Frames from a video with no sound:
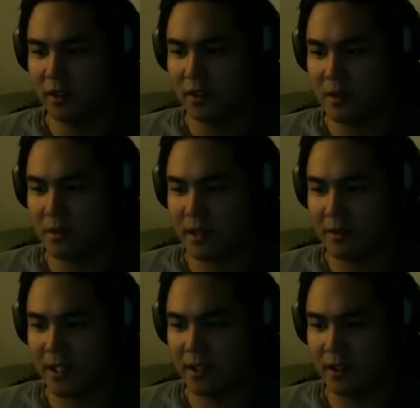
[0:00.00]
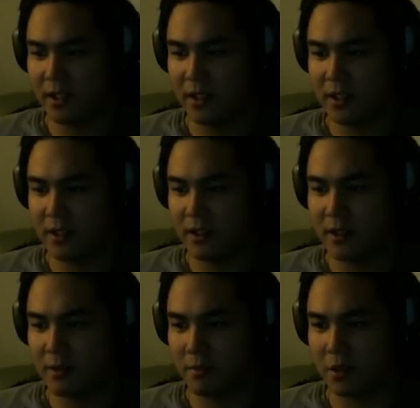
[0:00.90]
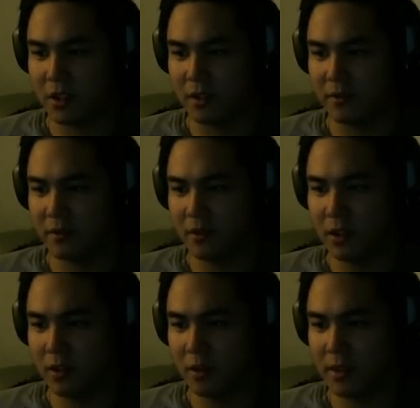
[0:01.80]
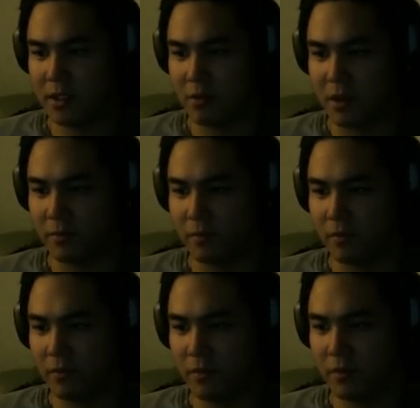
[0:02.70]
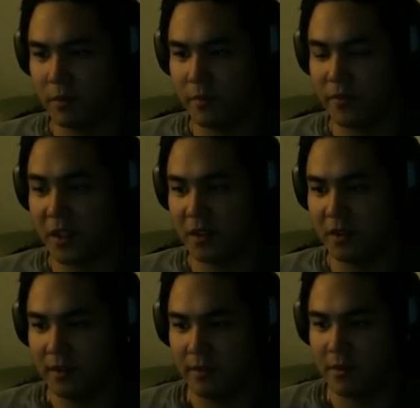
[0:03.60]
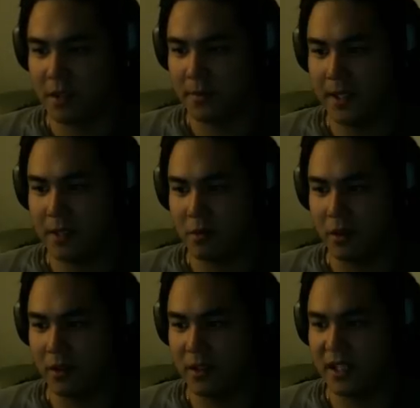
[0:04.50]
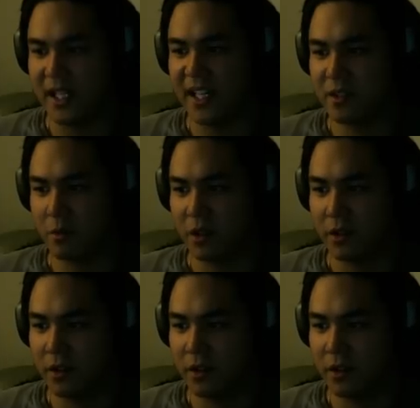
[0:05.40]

Seems like what I need isn't in this bookshelf. How about this one? Must be this one. It's the last one.